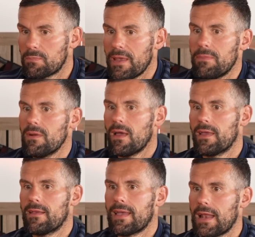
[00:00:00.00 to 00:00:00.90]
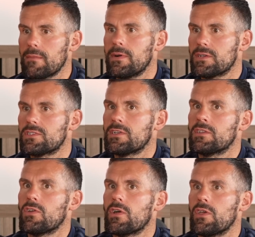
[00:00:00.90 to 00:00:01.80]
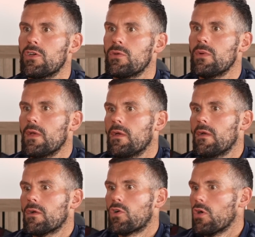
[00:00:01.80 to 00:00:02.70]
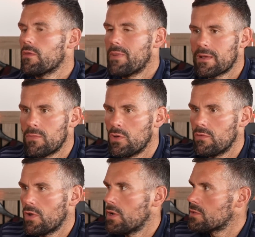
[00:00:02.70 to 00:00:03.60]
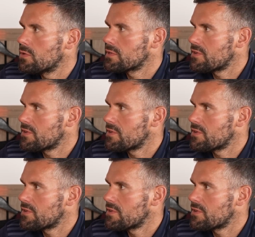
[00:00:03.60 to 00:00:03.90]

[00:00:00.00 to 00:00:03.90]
people like Callum Hudson-Odoi who got the big move early doors.